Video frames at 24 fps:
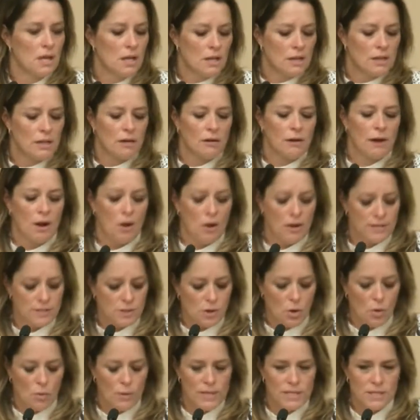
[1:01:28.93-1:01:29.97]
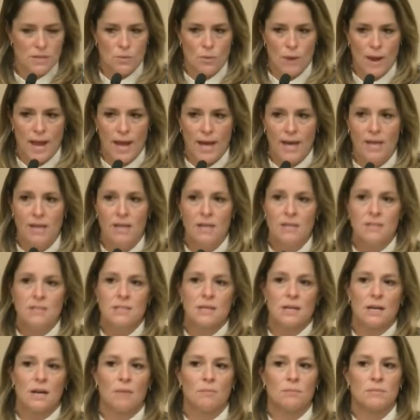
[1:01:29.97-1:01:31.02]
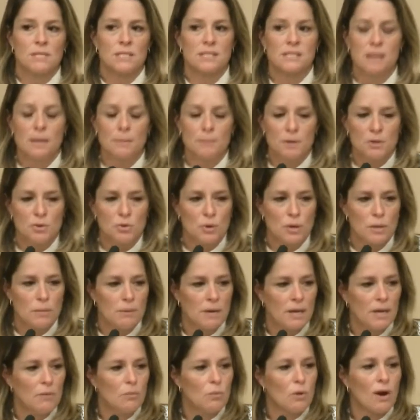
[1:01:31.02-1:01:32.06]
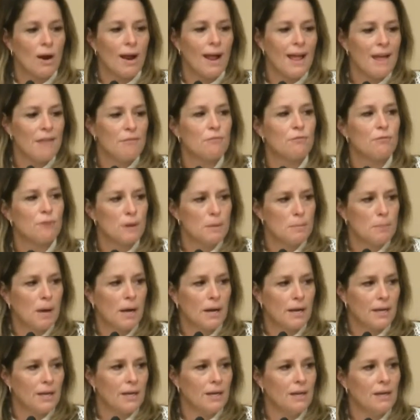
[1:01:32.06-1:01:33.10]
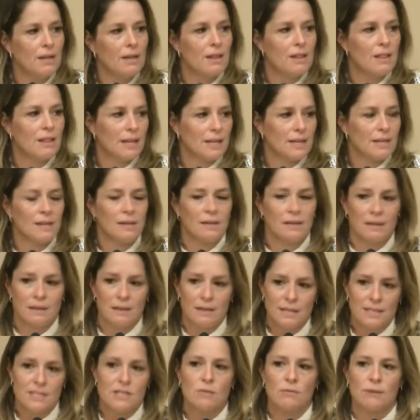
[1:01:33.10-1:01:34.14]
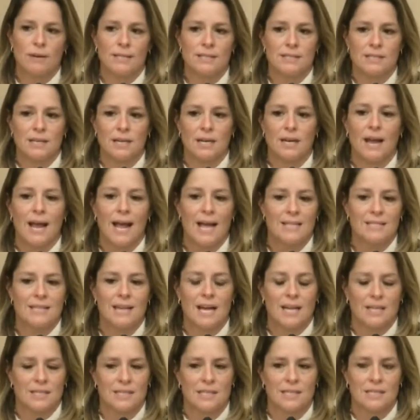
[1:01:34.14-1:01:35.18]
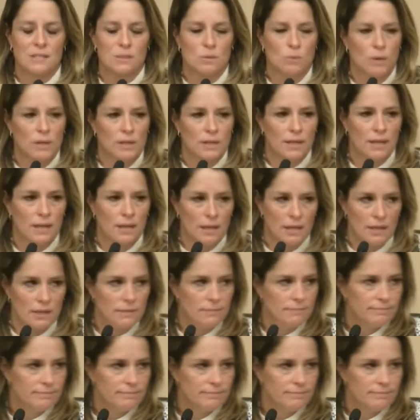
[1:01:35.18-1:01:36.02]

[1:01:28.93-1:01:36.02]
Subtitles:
there is always a way to come to some agreement where everybody that is a resident has access to what they need.